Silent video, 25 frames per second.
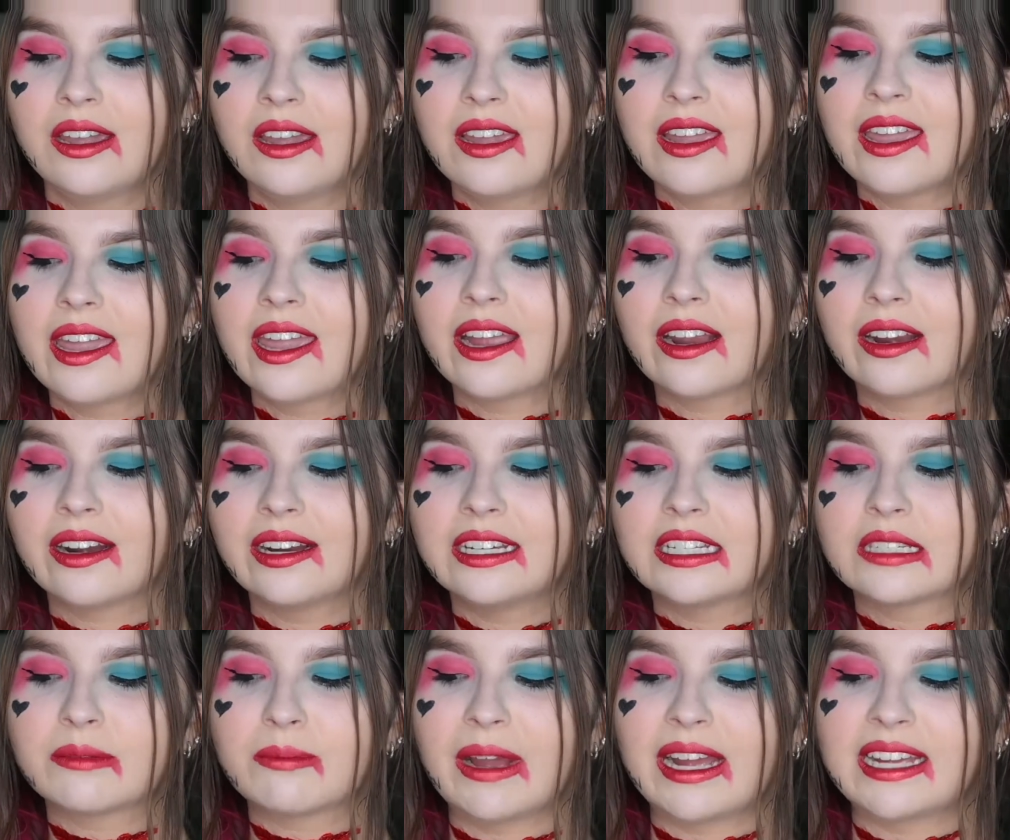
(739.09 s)
Here
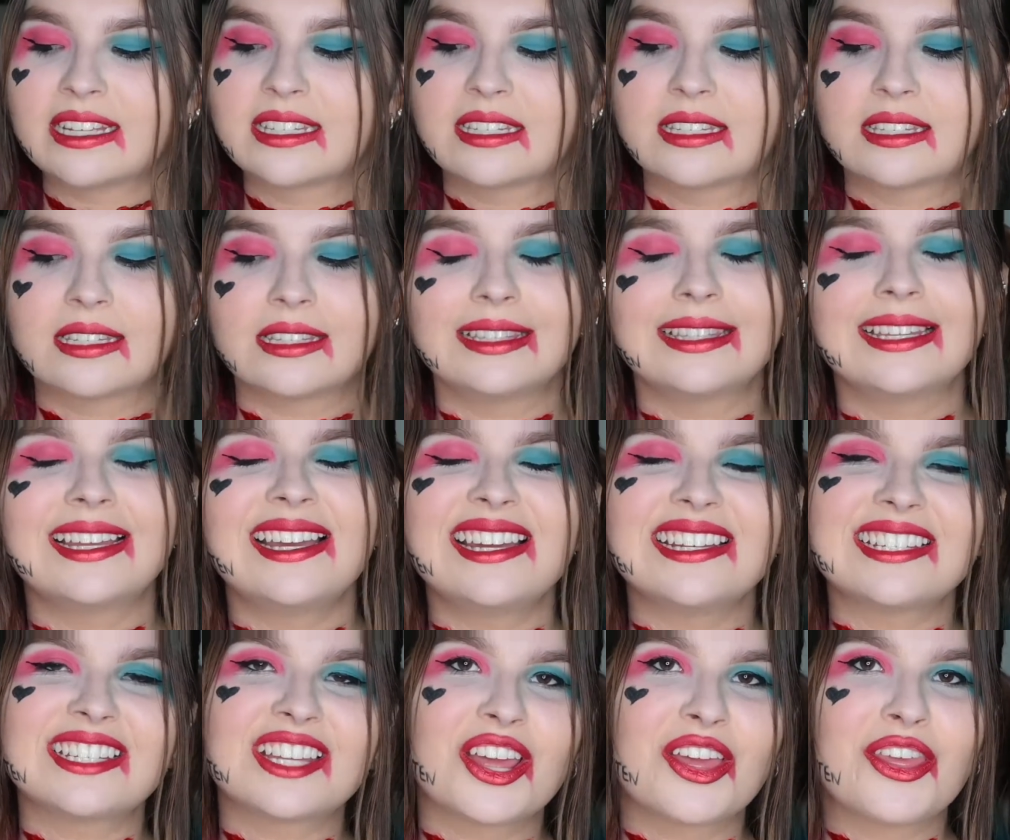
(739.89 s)
is my
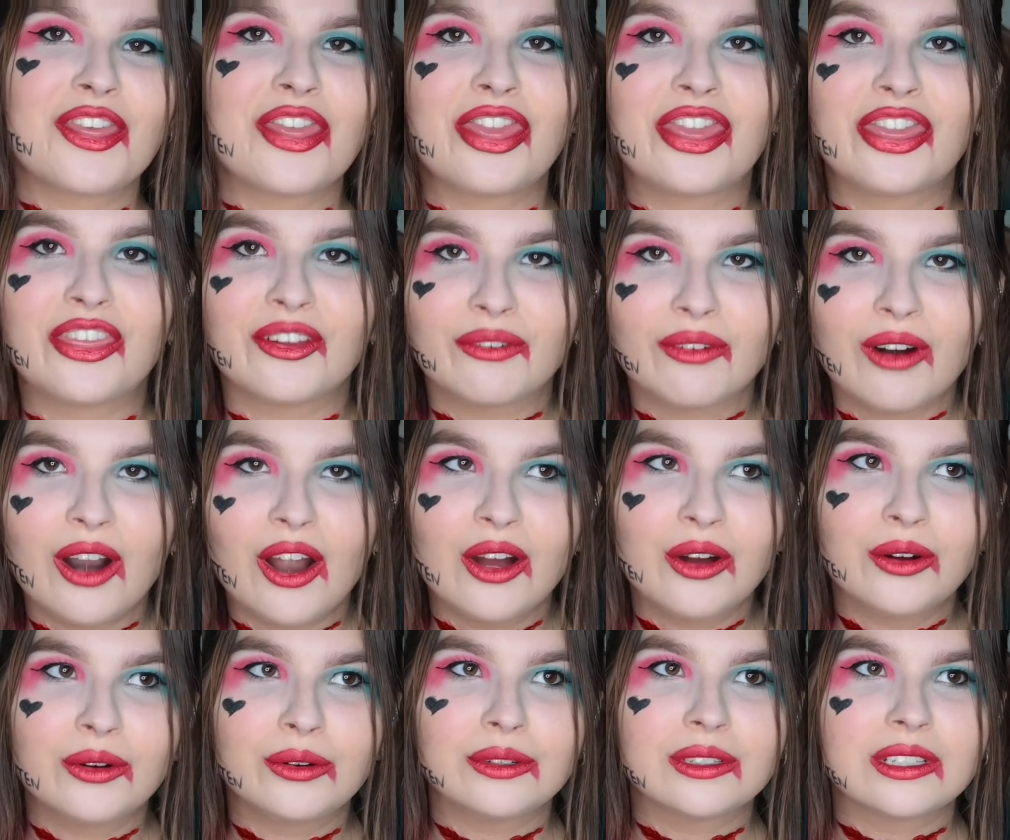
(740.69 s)
slit
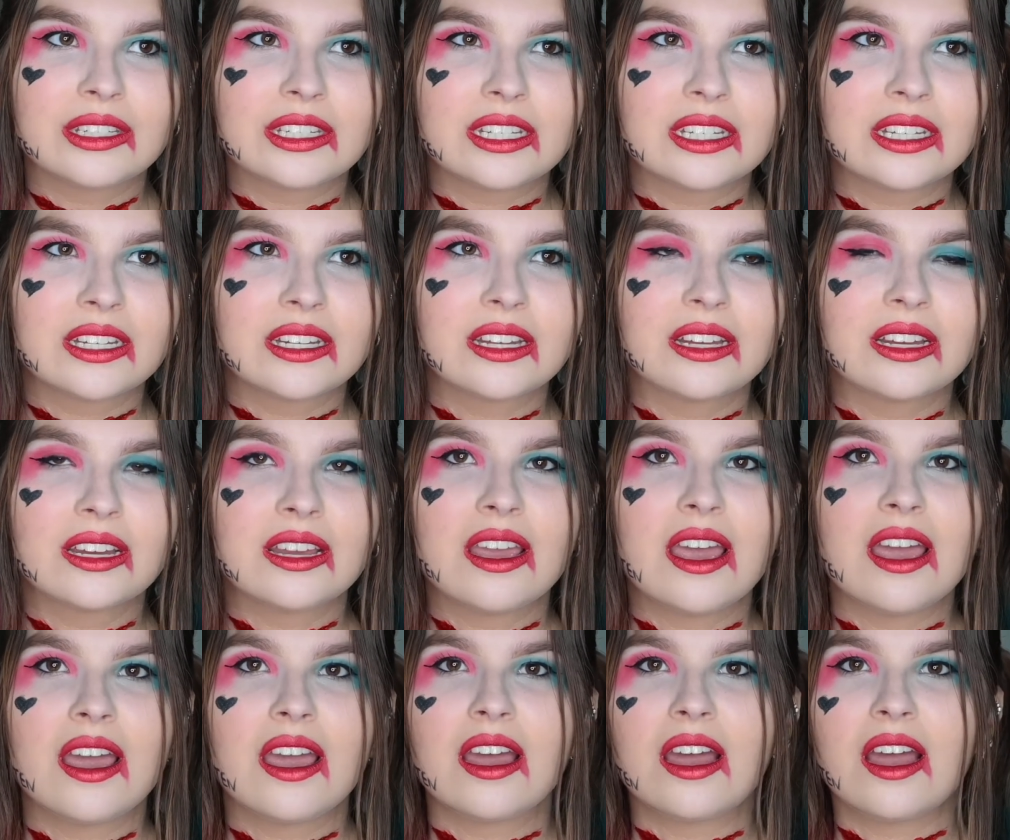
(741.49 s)
throat
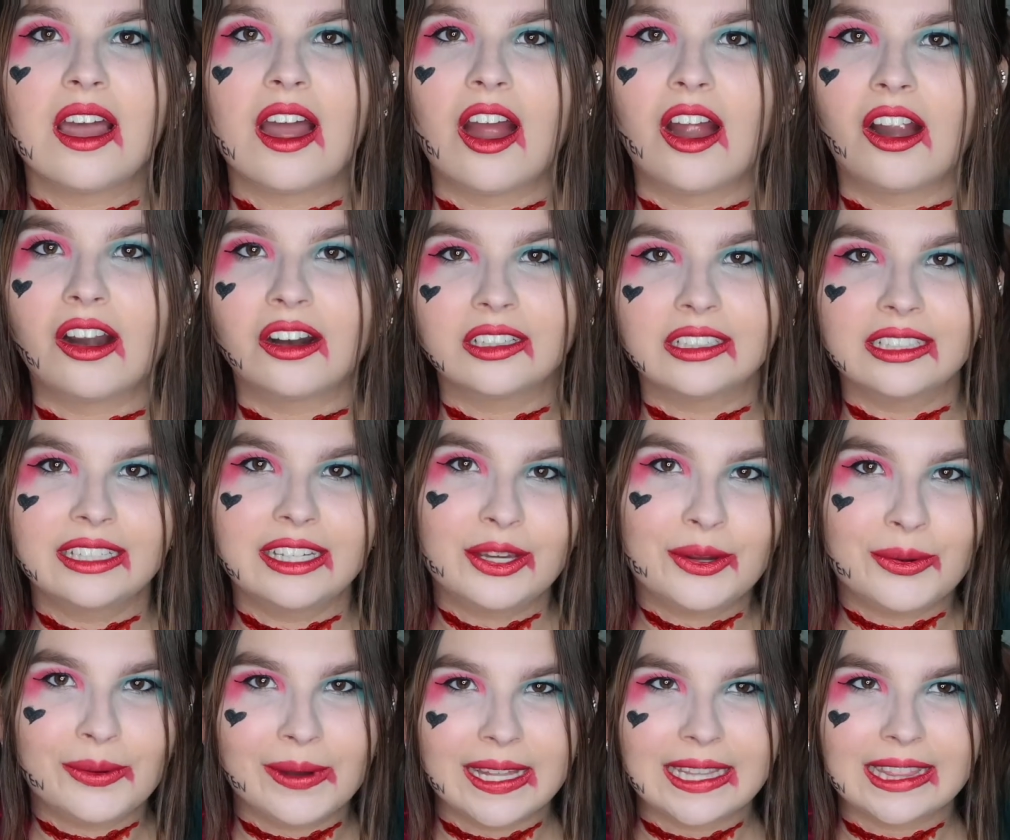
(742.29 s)
Harley
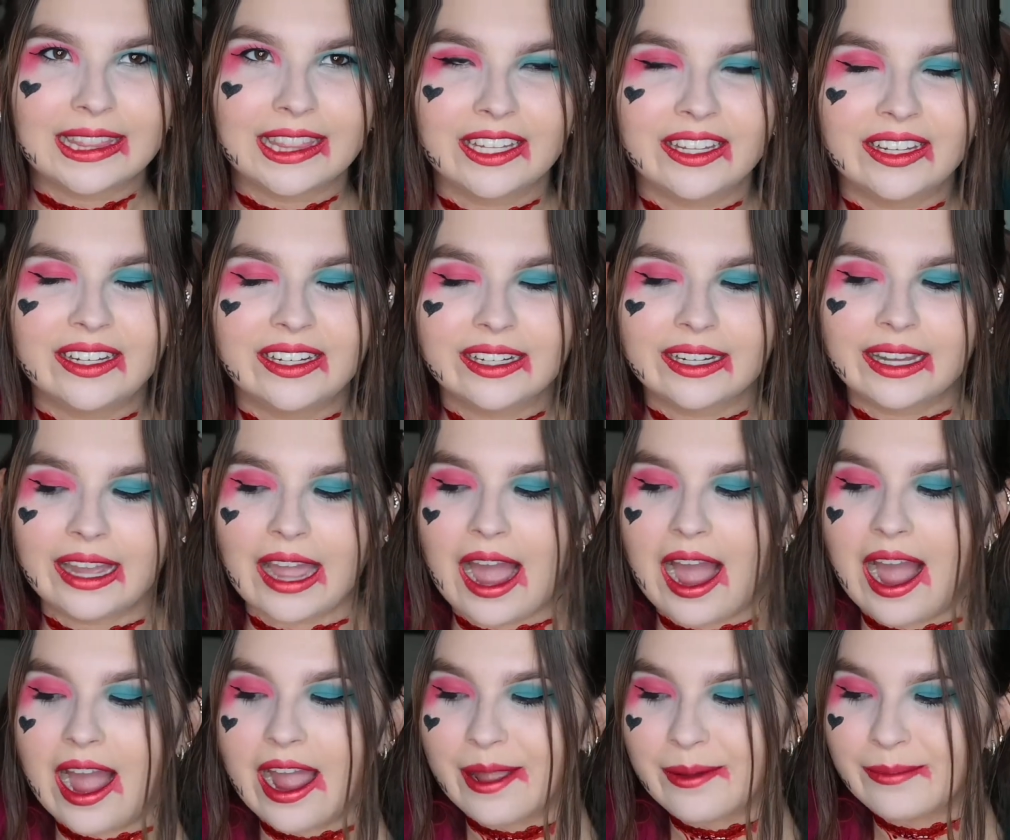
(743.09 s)
Quinn look.
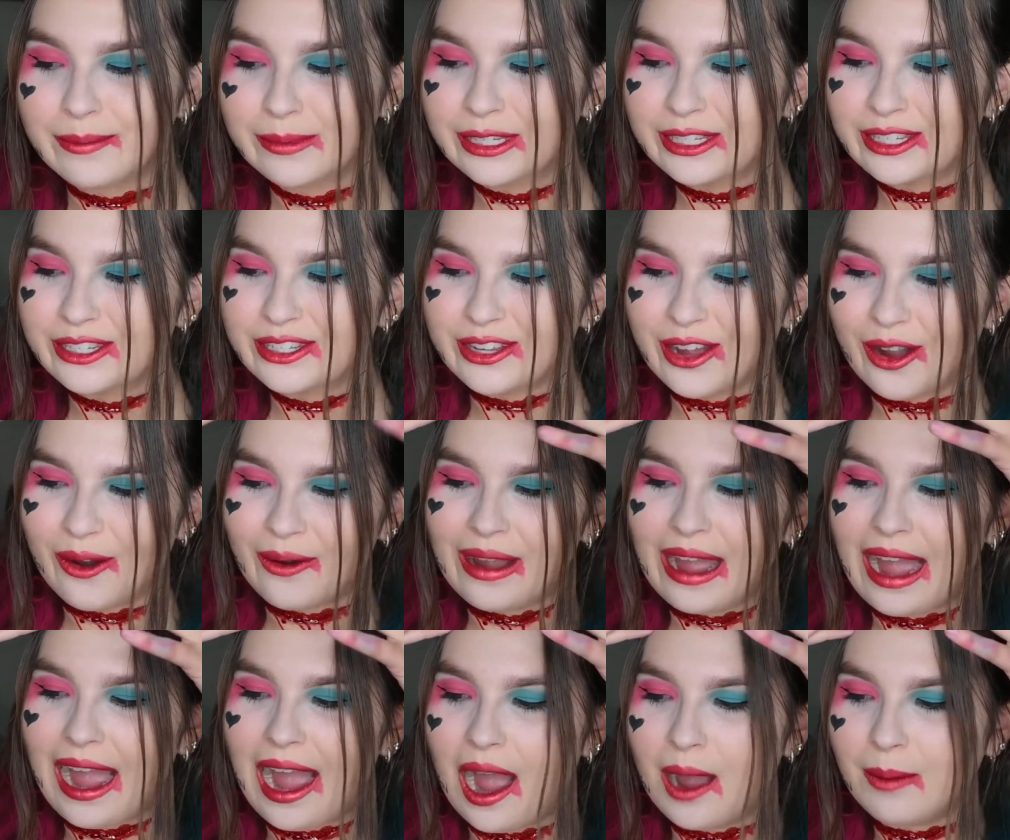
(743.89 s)
I am so
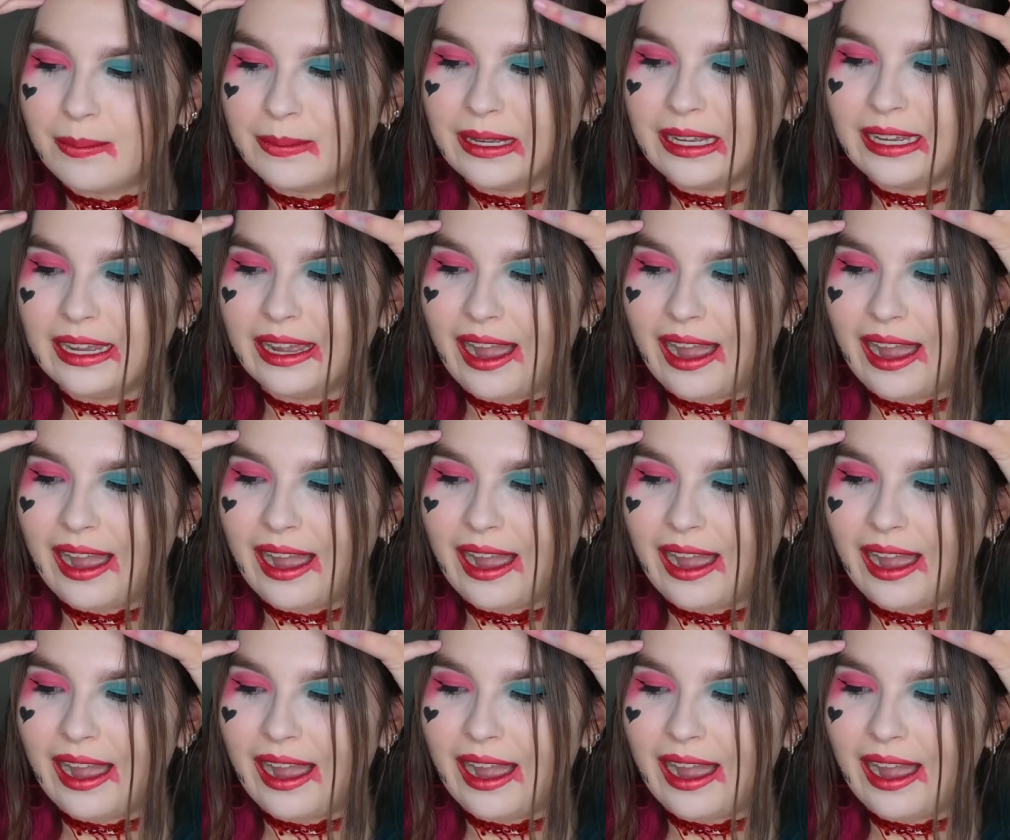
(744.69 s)
happy.